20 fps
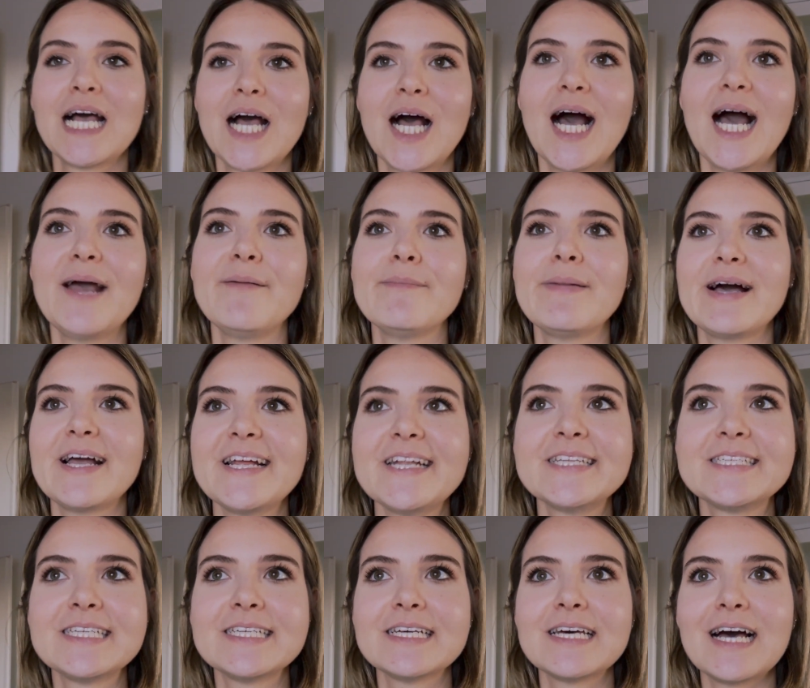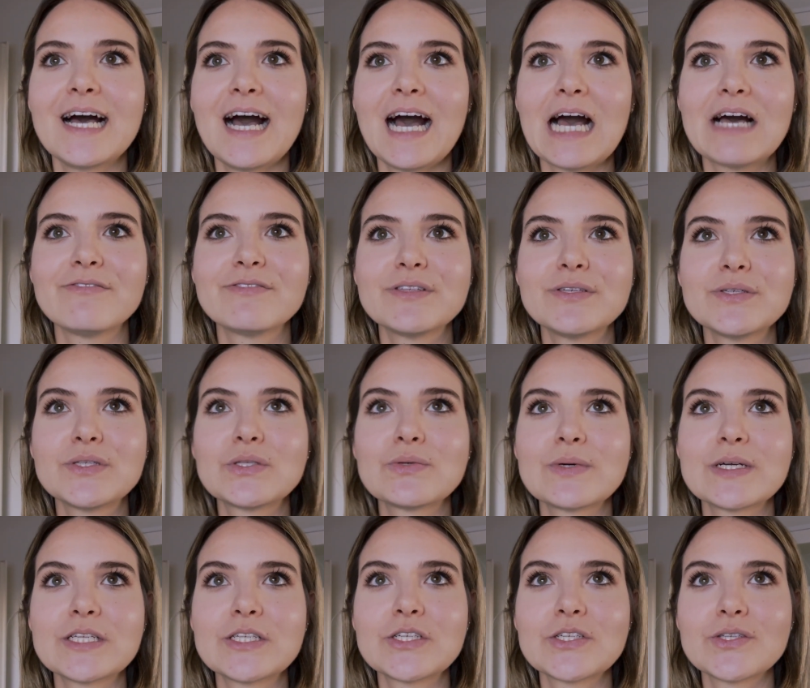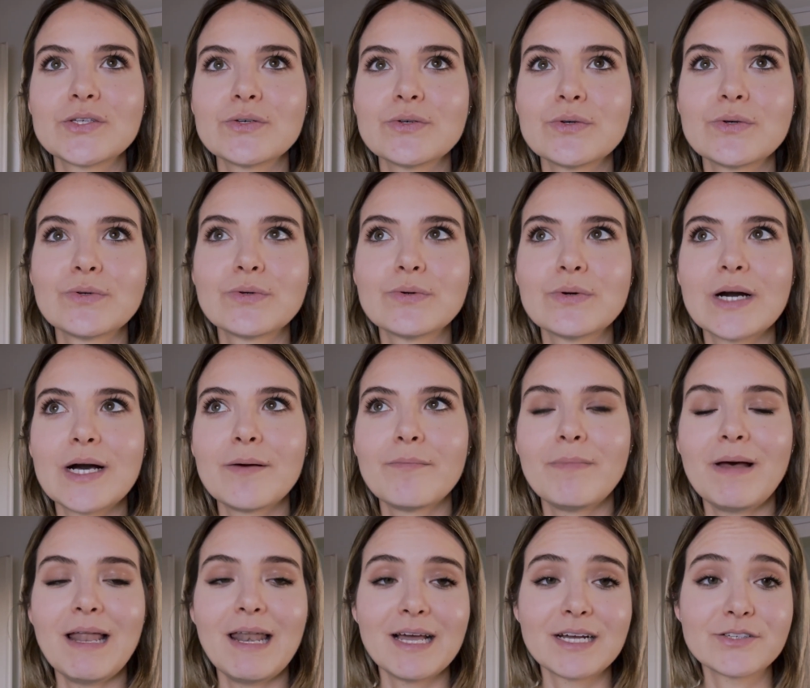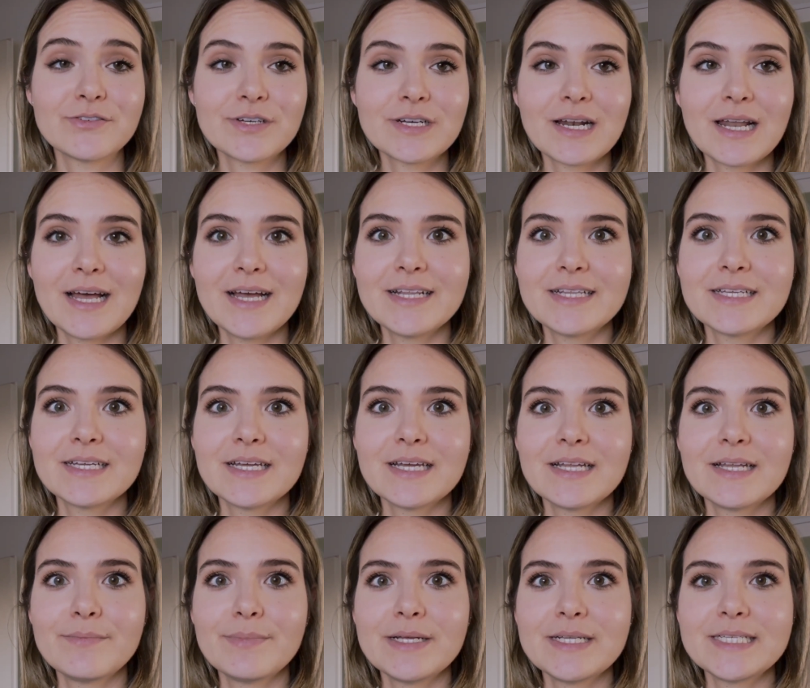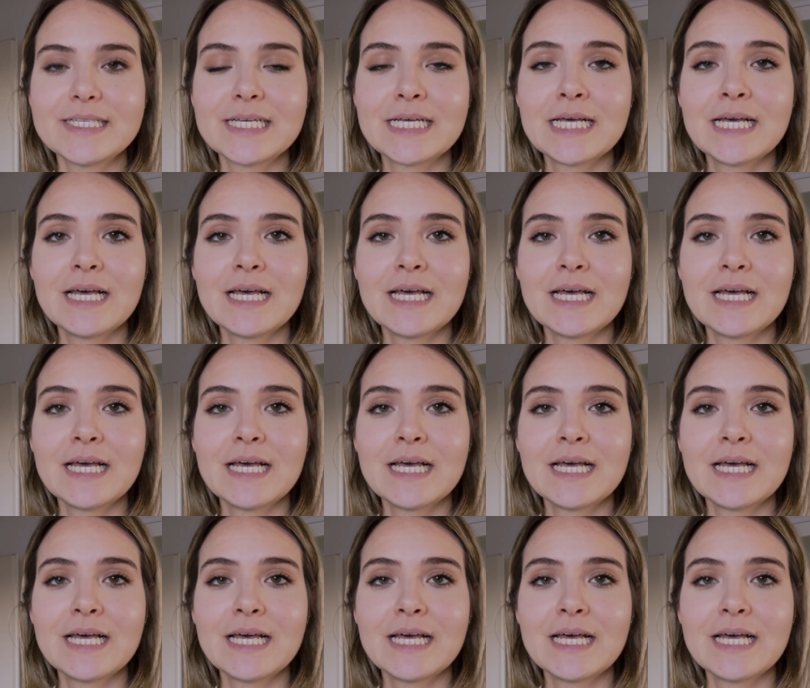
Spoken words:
I might have to switch to electric light in a bit.